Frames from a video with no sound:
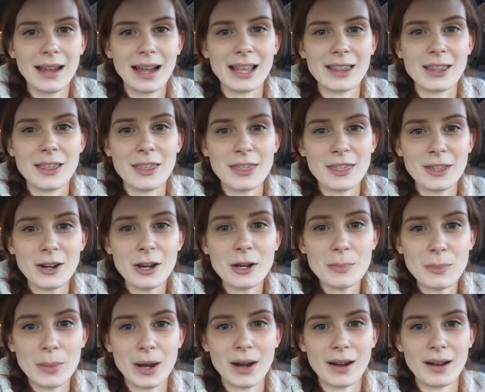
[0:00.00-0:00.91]
And the
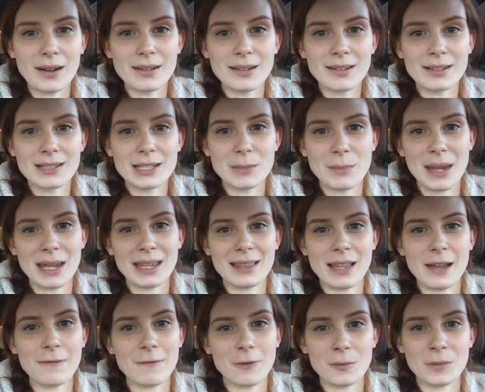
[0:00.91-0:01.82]
third part to making
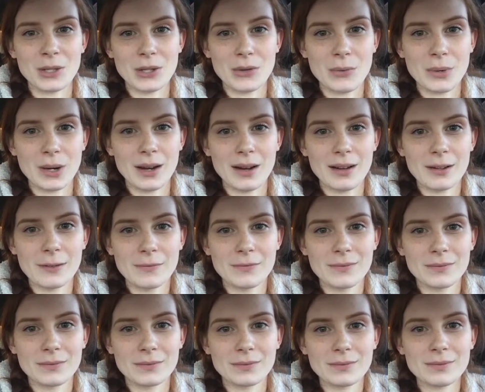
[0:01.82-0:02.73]
that formula work
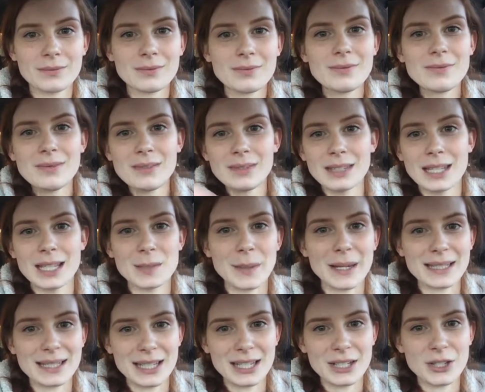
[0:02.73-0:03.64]
is
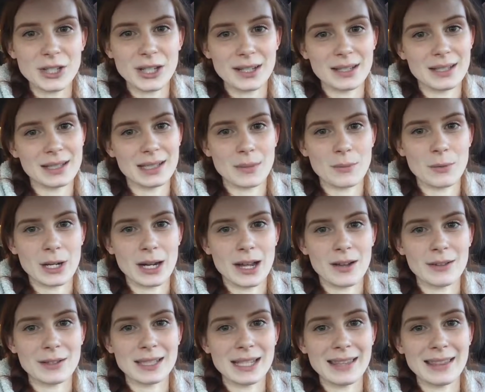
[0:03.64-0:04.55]
by teaching it to someone
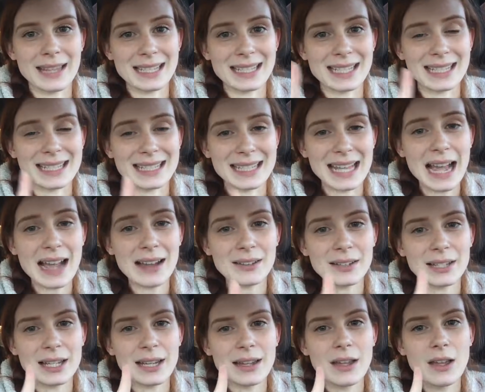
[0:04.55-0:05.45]
else. And that's
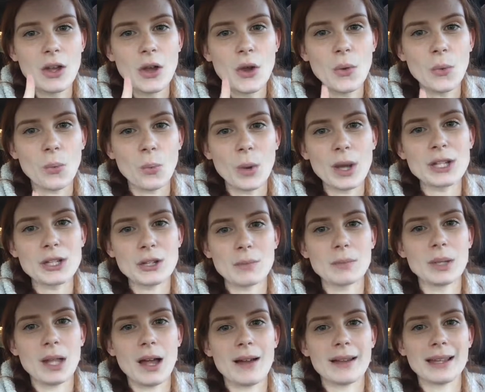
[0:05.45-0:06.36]
exactly what
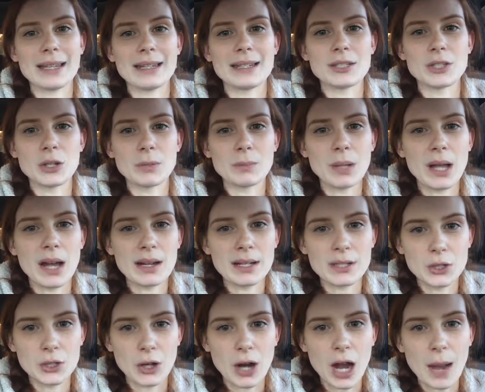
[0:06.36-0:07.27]
your blog is. Your
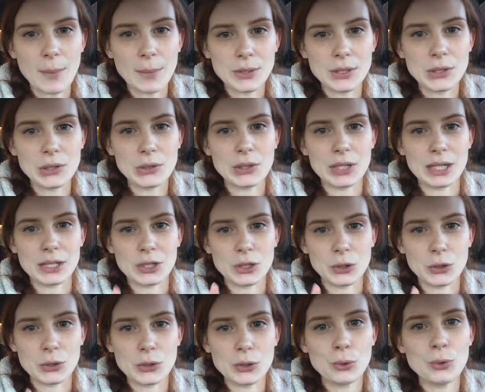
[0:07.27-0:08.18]
blog is your opportunity,
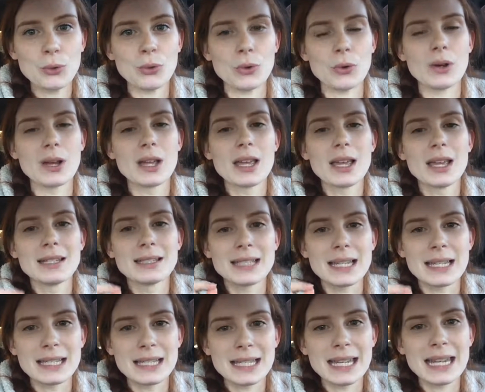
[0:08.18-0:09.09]
it's your tool
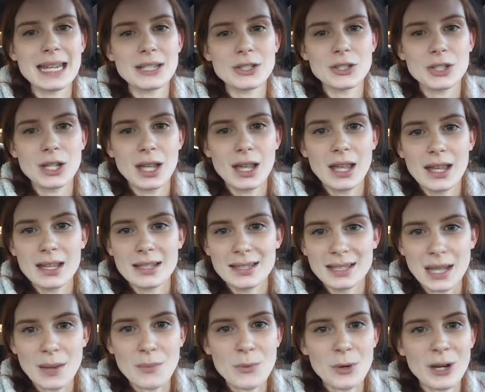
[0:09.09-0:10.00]
to teach
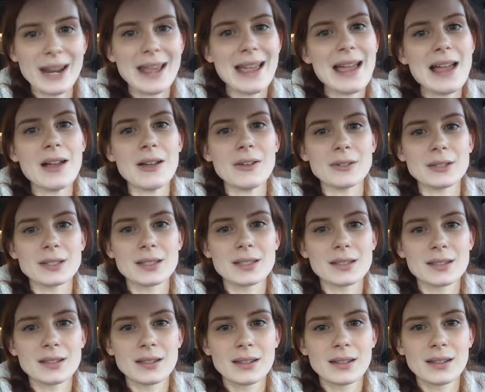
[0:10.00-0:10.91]
someone
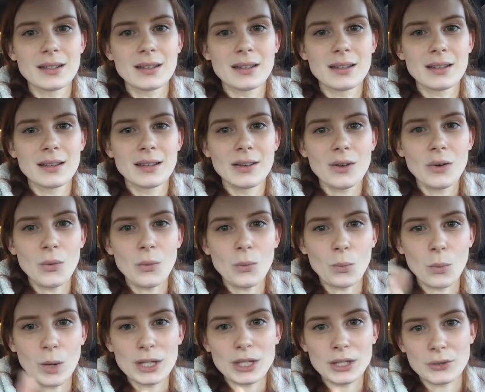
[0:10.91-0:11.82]
else
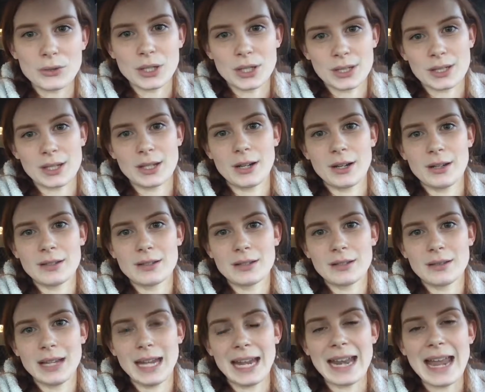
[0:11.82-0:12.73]
what you just learned
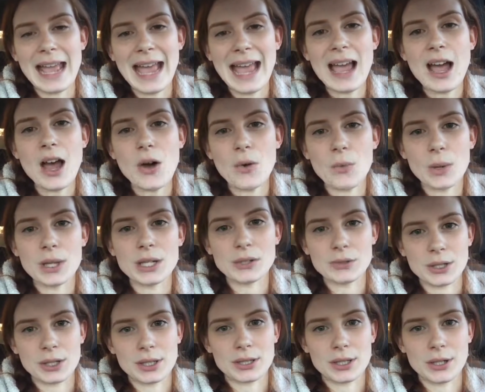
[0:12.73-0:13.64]
and how what
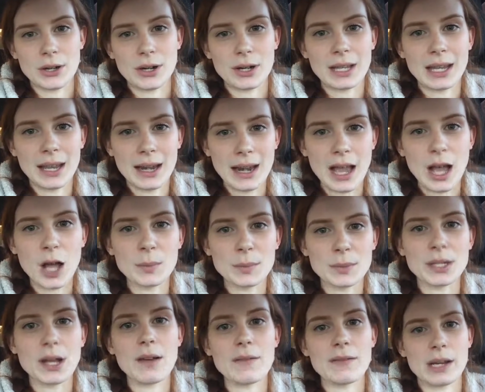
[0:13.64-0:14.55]
you just learned can
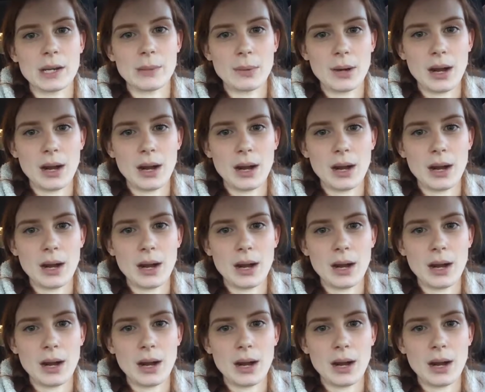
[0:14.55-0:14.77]
help solve their